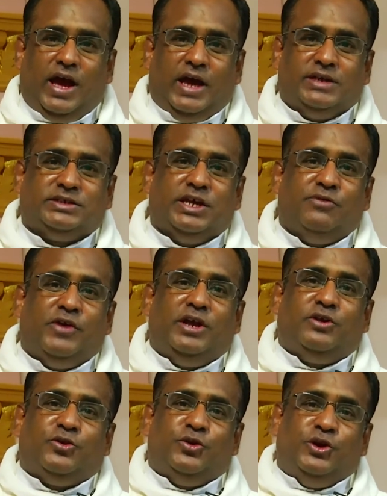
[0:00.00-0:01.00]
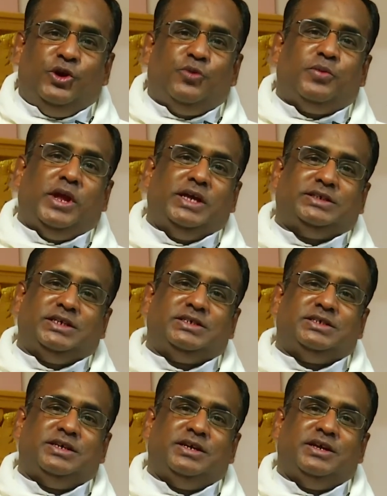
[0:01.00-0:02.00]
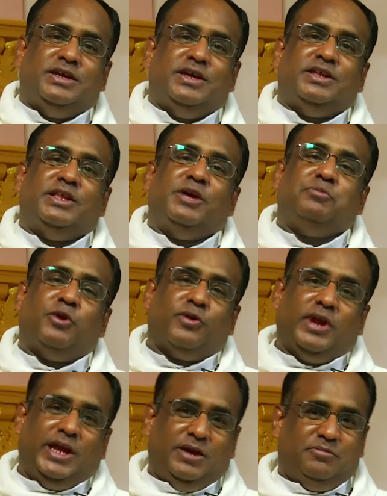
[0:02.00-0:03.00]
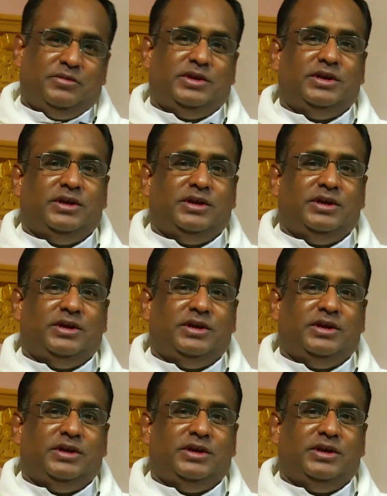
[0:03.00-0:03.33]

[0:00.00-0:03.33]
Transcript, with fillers: as they went to new places, they proclaimed.